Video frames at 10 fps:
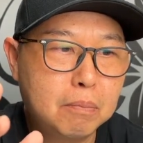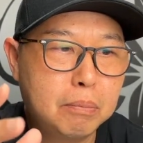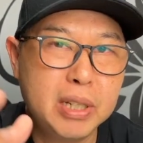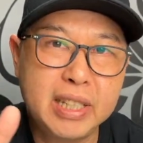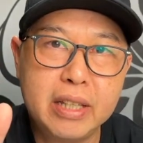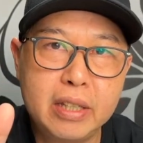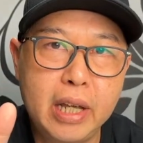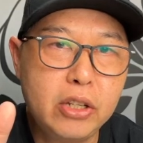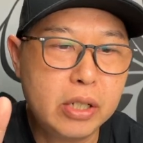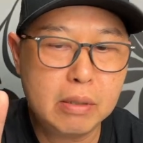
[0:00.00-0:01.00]

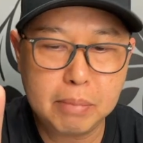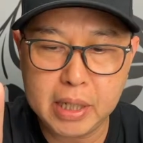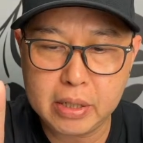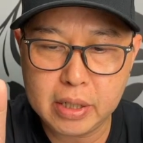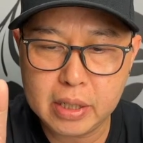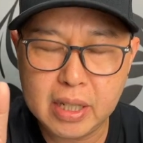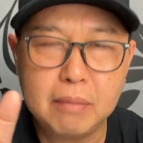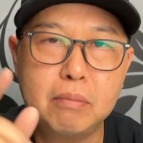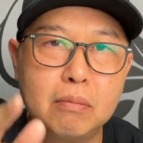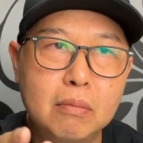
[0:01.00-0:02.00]
presentation, but it's just
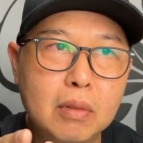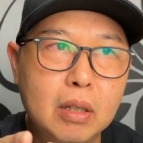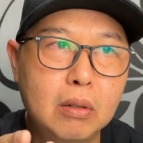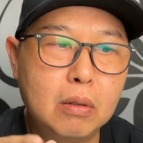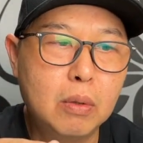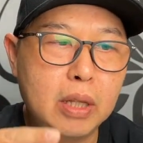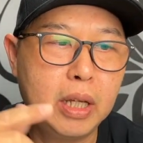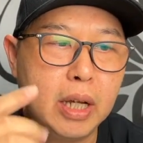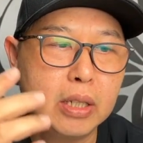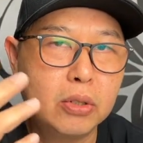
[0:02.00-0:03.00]
that one
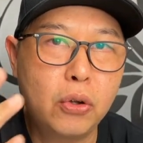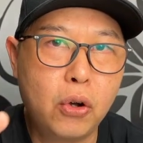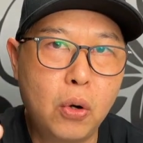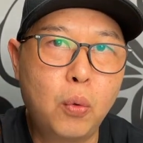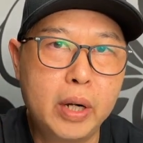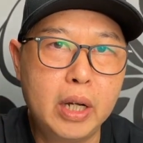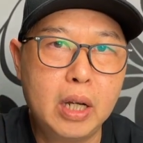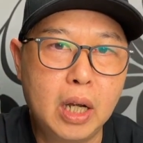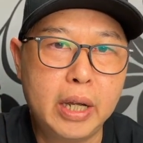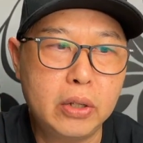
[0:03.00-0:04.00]
thing I saw, what
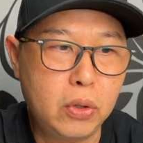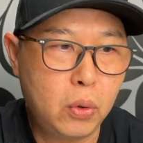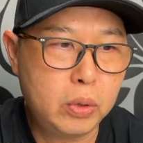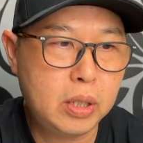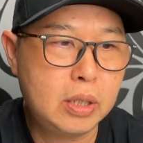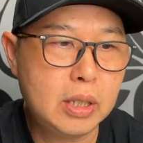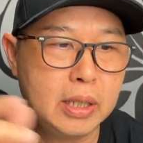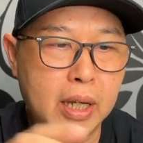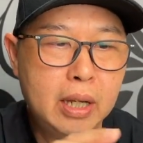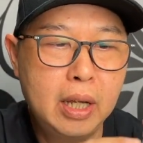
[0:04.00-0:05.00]
I noticed
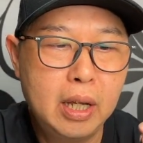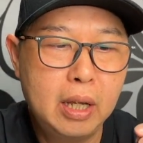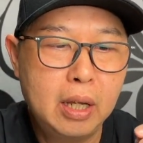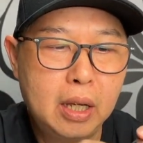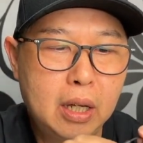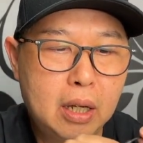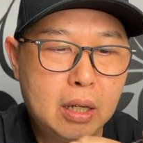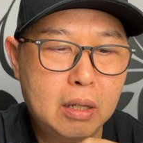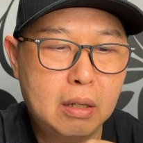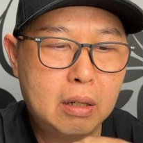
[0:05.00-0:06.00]
is that
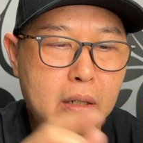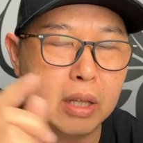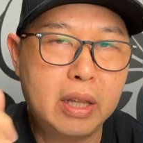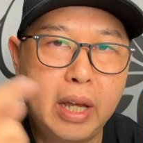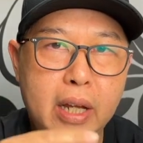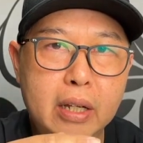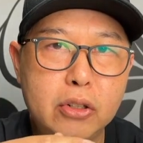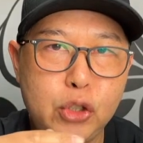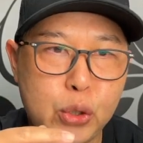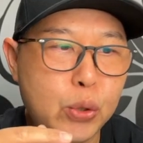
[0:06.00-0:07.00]
on
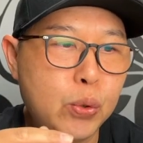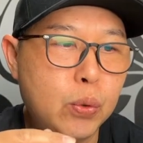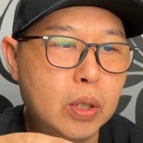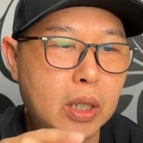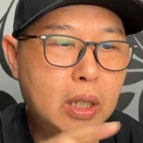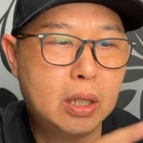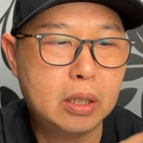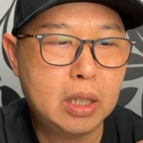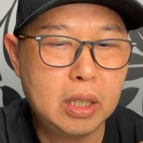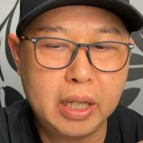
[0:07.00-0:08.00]
that chew,
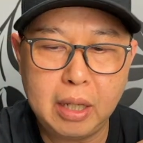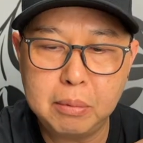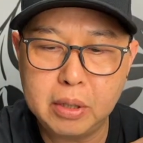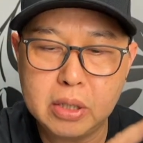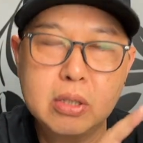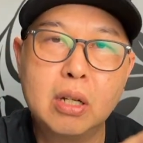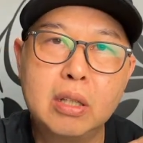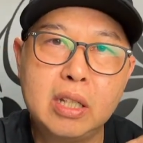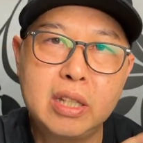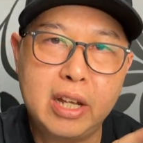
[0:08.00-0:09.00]
the cable is
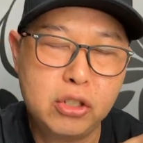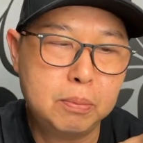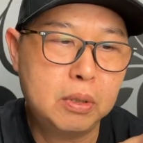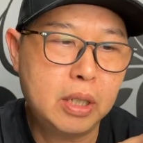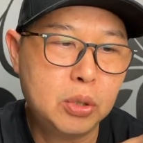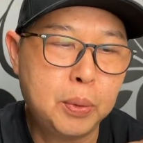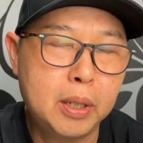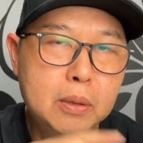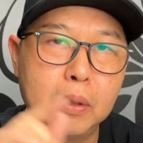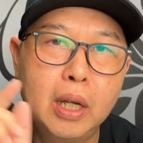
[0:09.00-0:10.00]
not detachable as
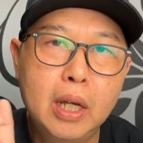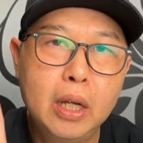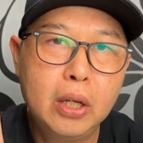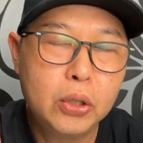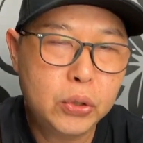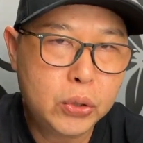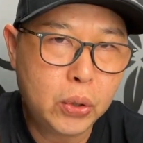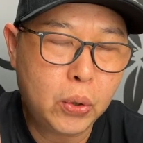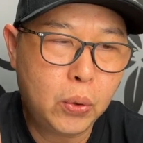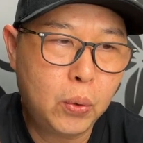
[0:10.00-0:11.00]
well.
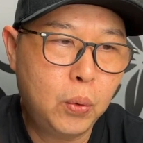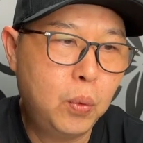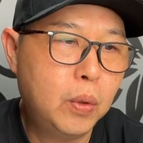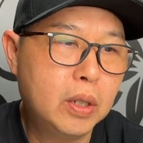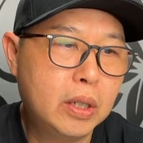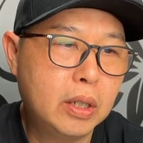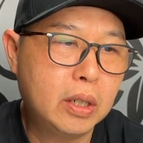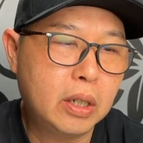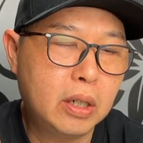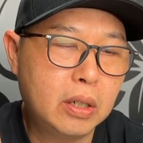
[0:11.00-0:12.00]
So
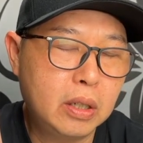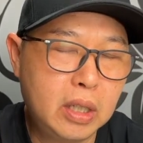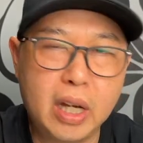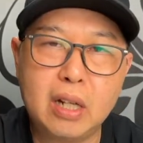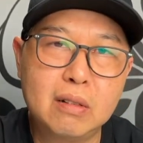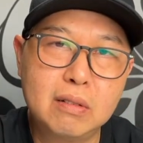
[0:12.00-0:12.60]
yeah,